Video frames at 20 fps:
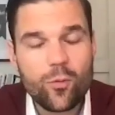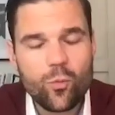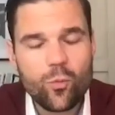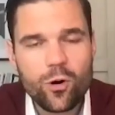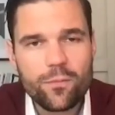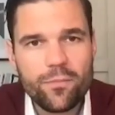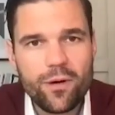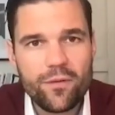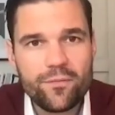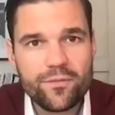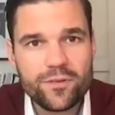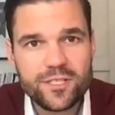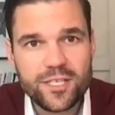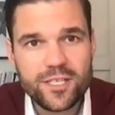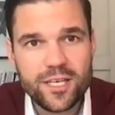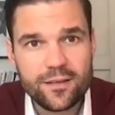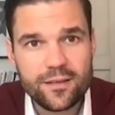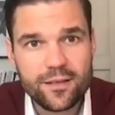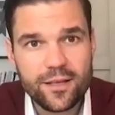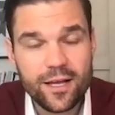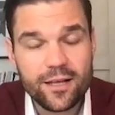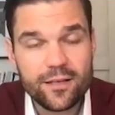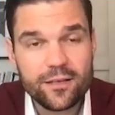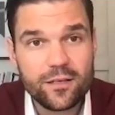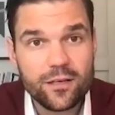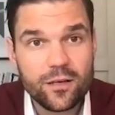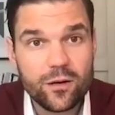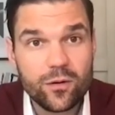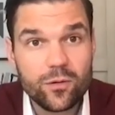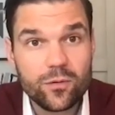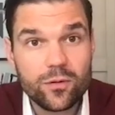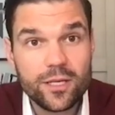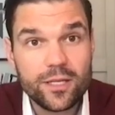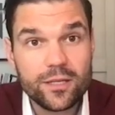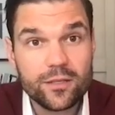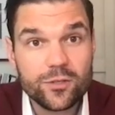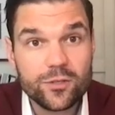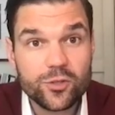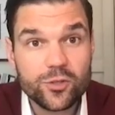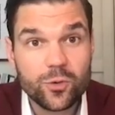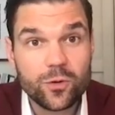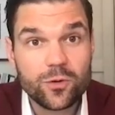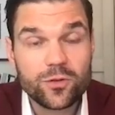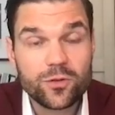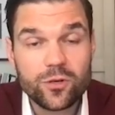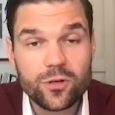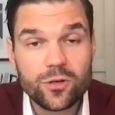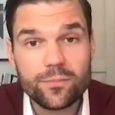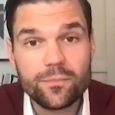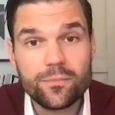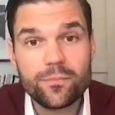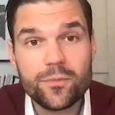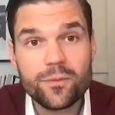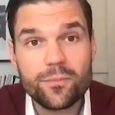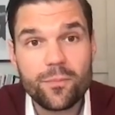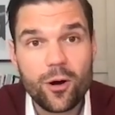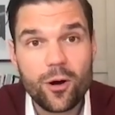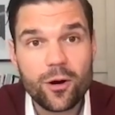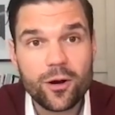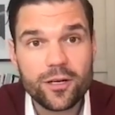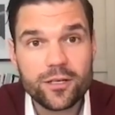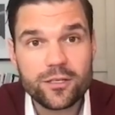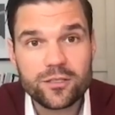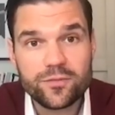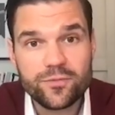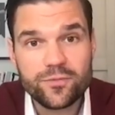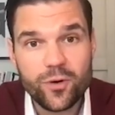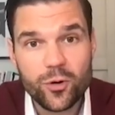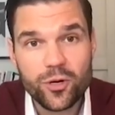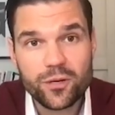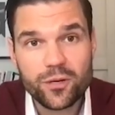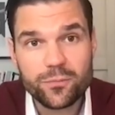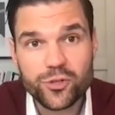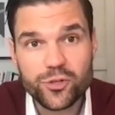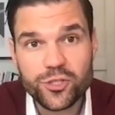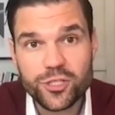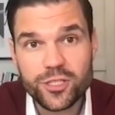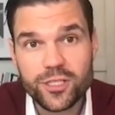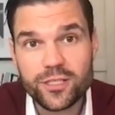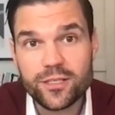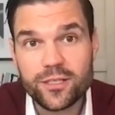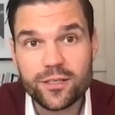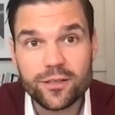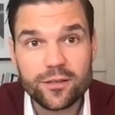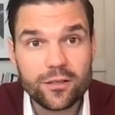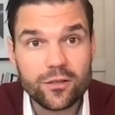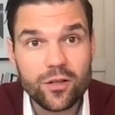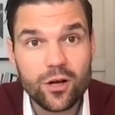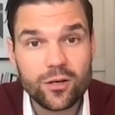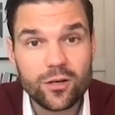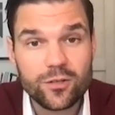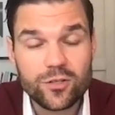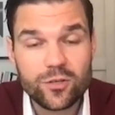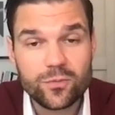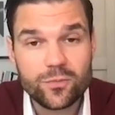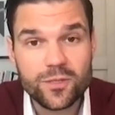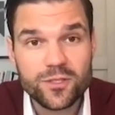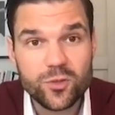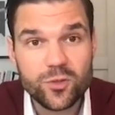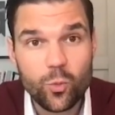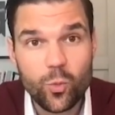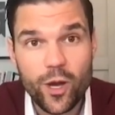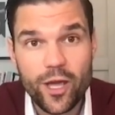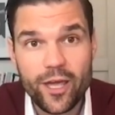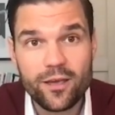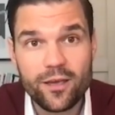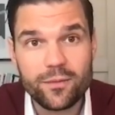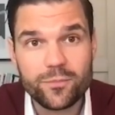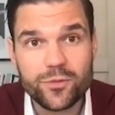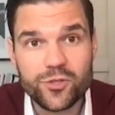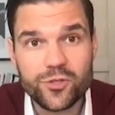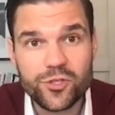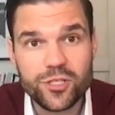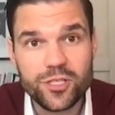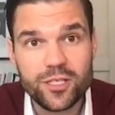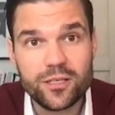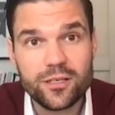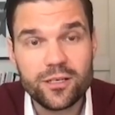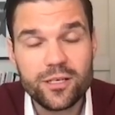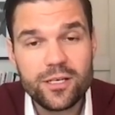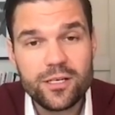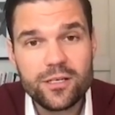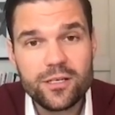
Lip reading: Warren Buffett said that, in the short term, the market is a voting machine, and in the long term, it's a weighing machine.